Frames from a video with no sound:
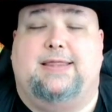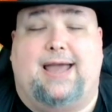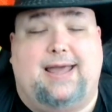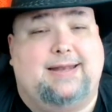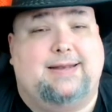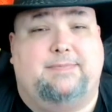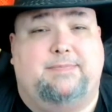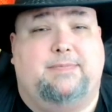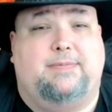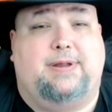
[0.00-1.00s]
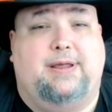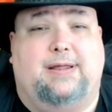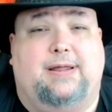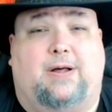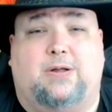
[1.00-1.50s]
That
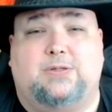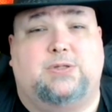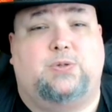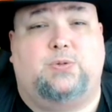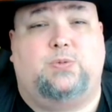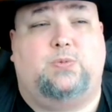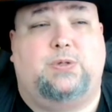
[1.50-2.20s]
also